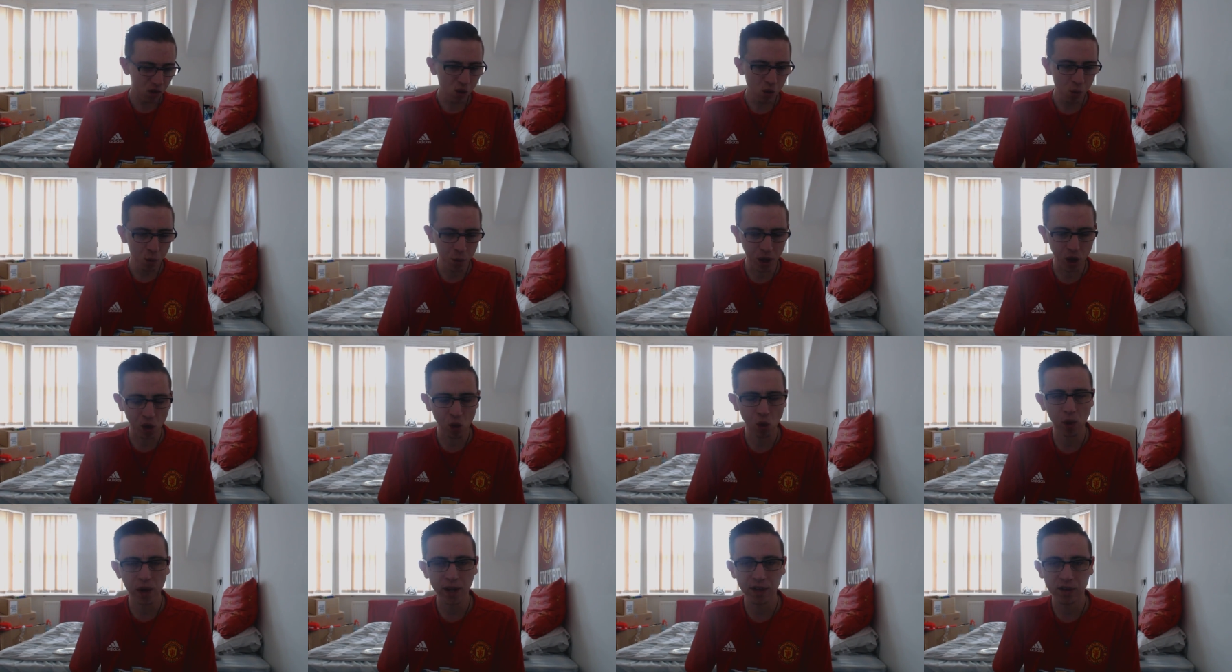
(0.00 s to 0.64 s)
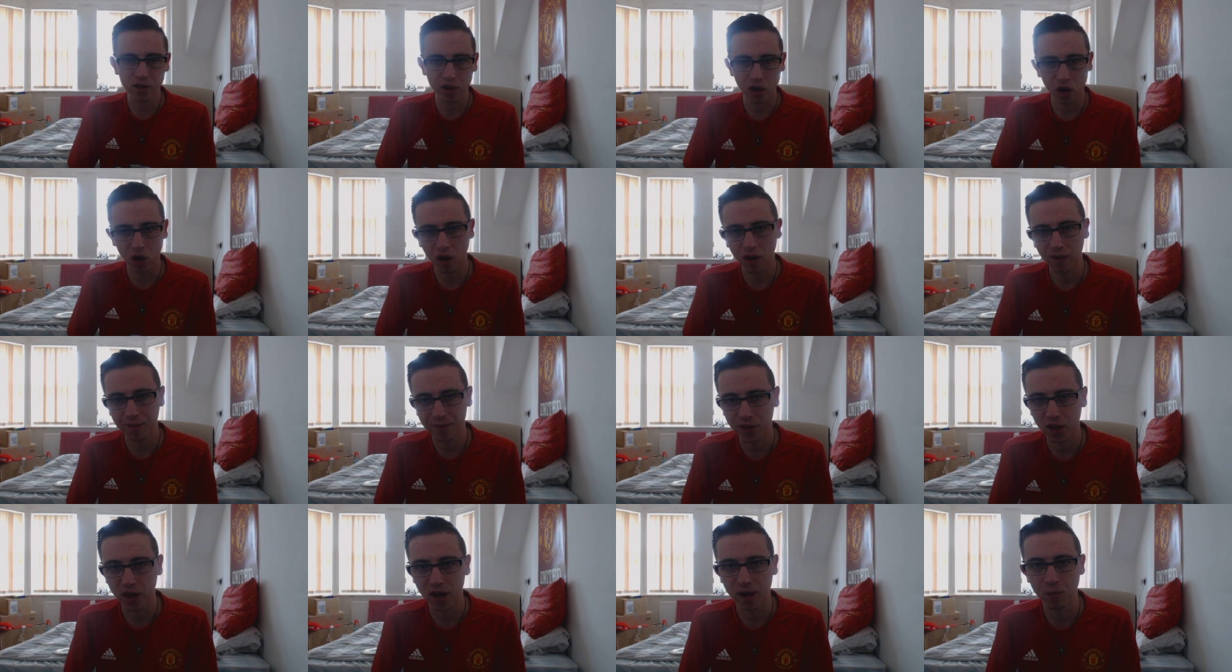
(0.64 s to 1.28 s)
We go into
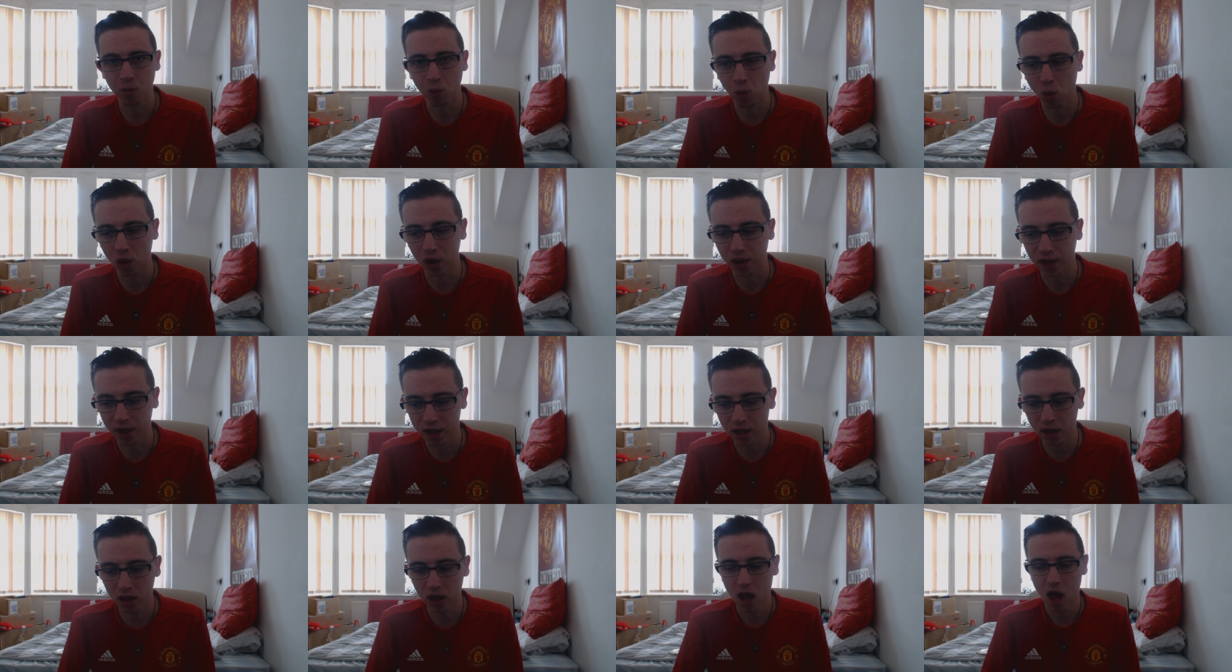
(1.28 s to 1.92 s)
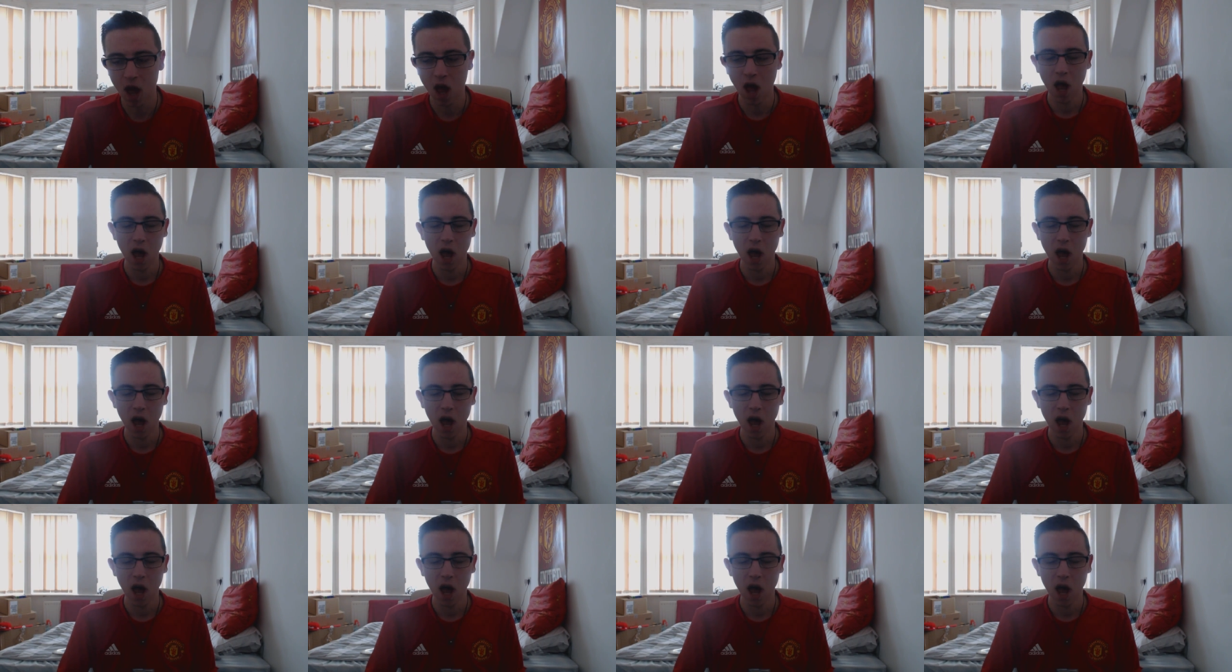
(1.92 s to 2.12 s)
half-time one nil,